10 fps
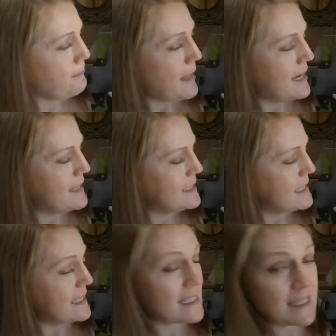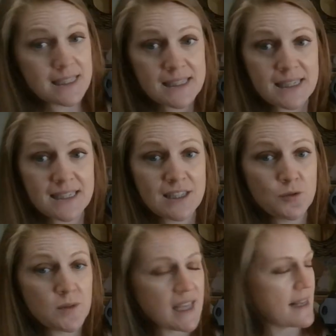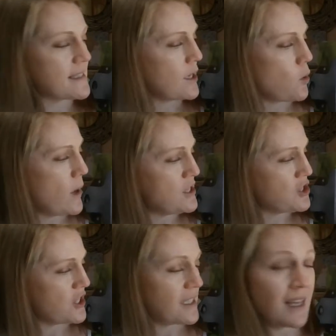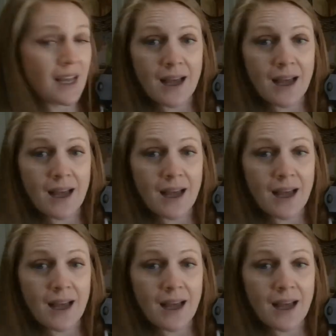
and since this sentence was asking a question,